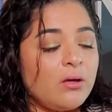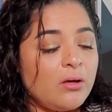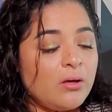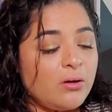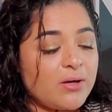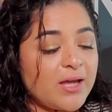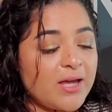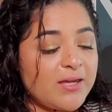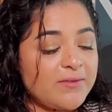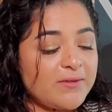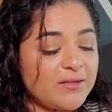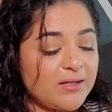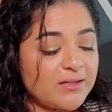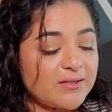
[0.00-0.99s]
Okay, the
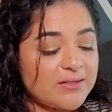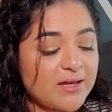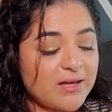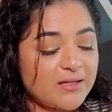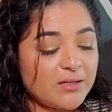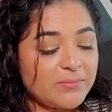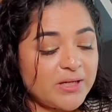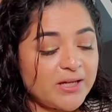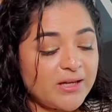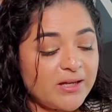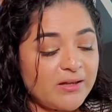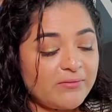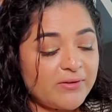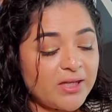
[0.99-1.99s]
next item I
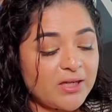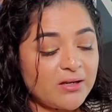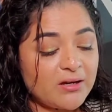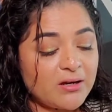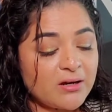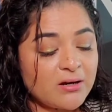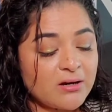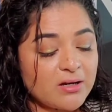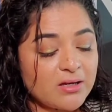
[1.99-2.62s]
have here